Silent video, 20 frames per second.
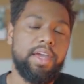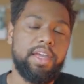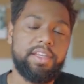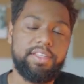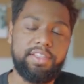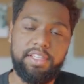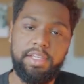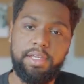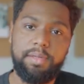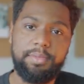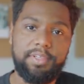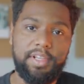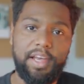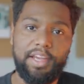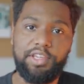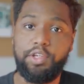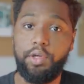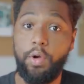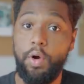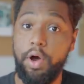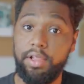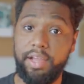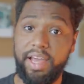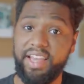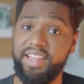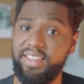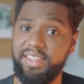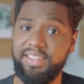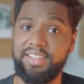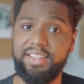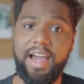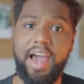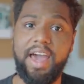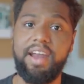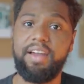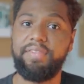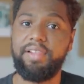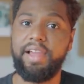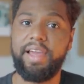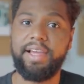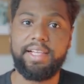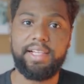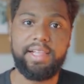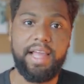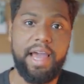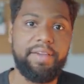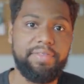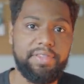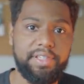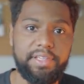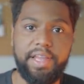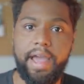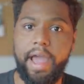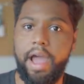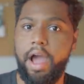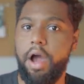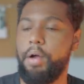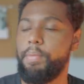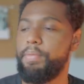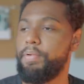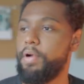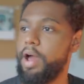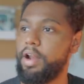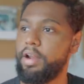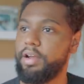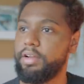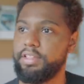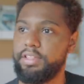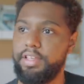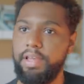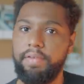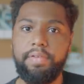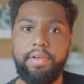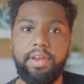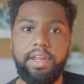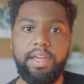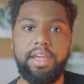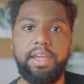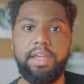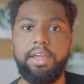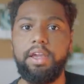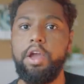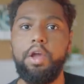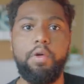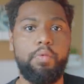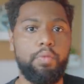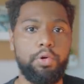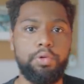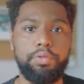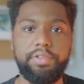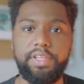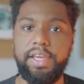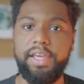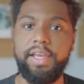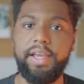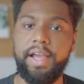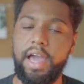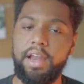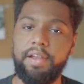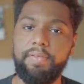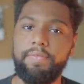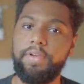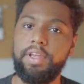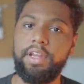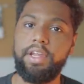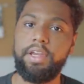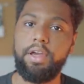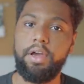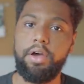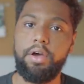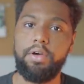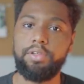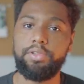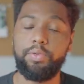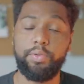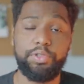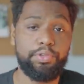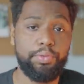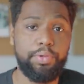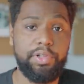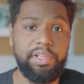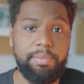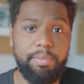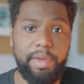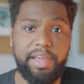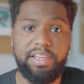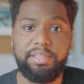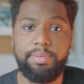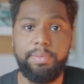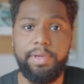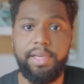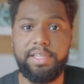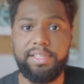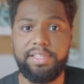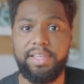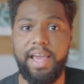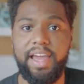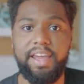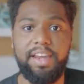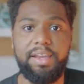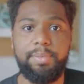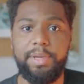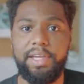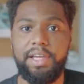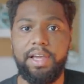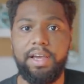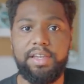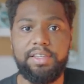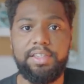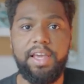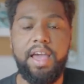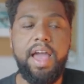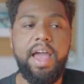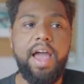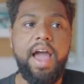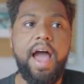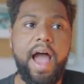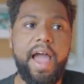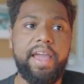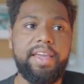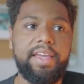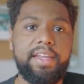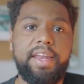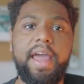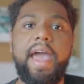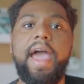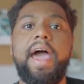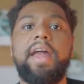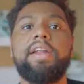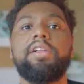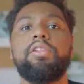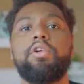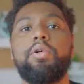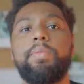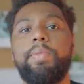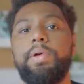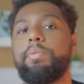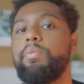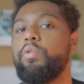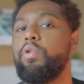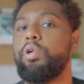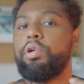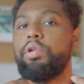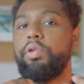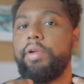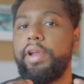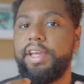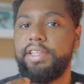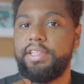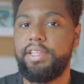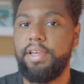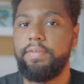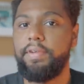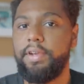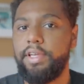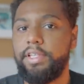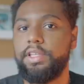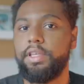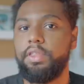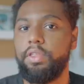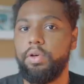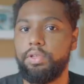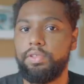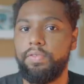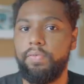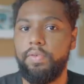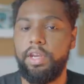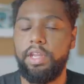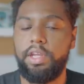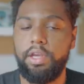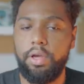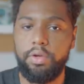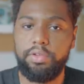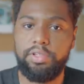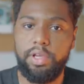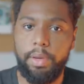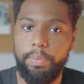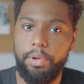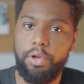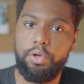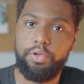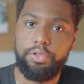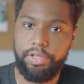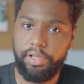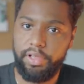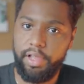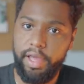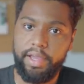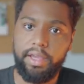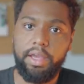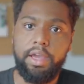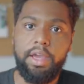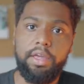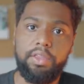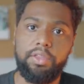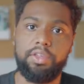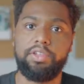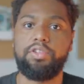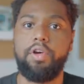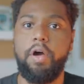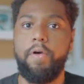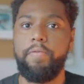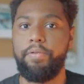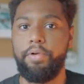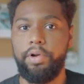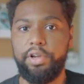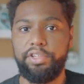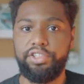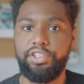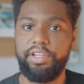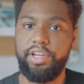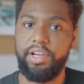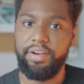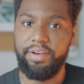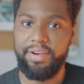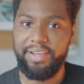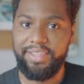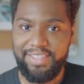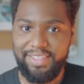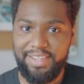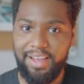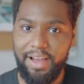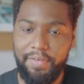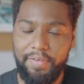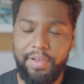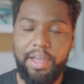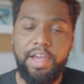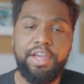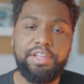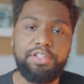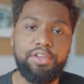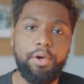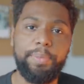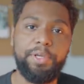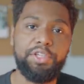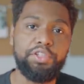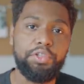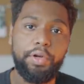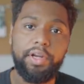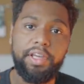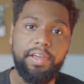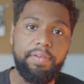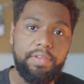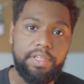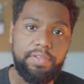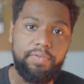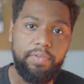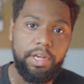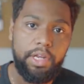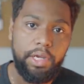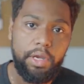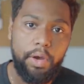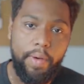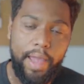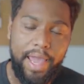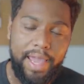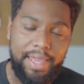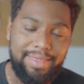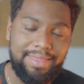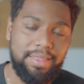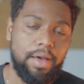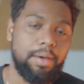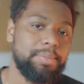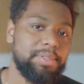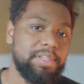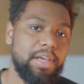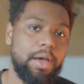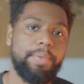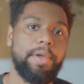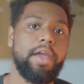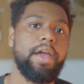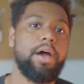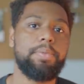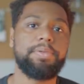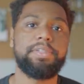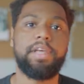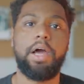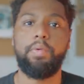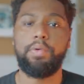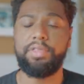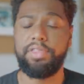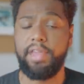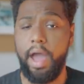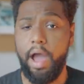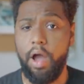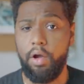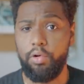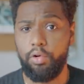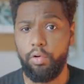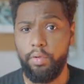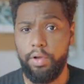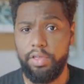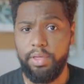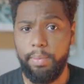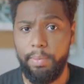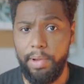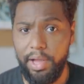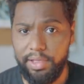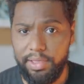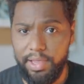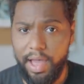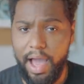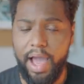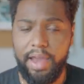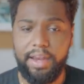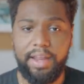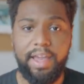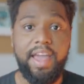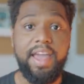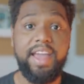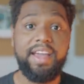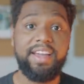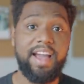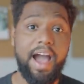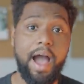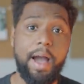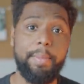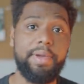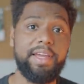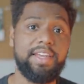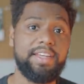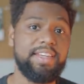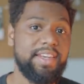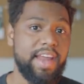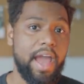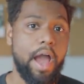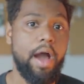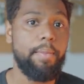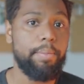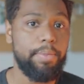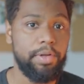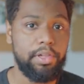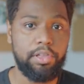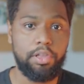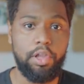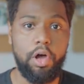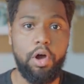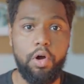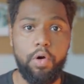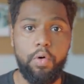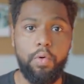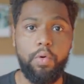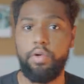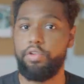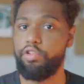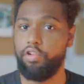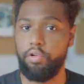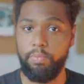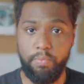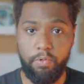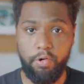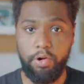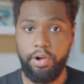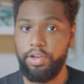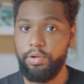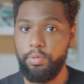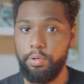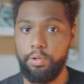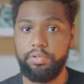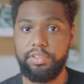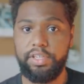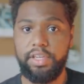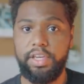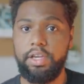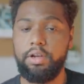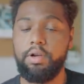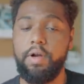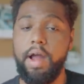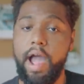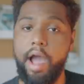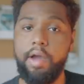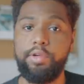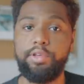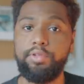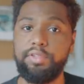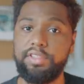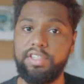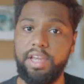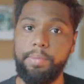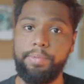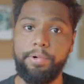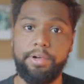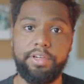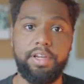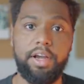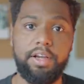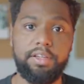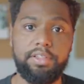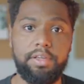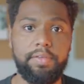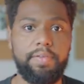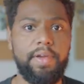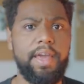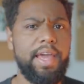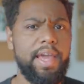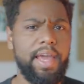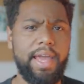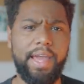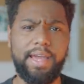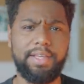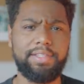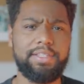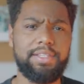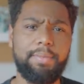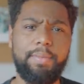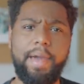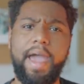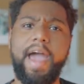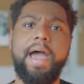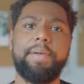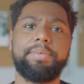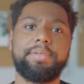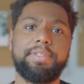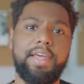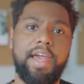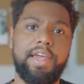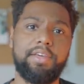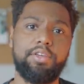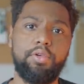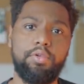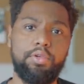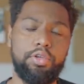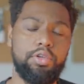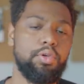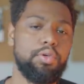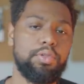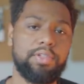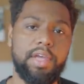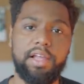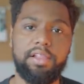It seems like you all like these kind of like lifestyle, productivity, routine kind of videos, which really makes me excited because I can add a little bit more creativity to those videos opposed to like the software engineering stuff. So be sure to give this video a thumbs up. It helps out with the algorithm a lot. Comment down below your morning routine or how you stay productive and some apps that you use.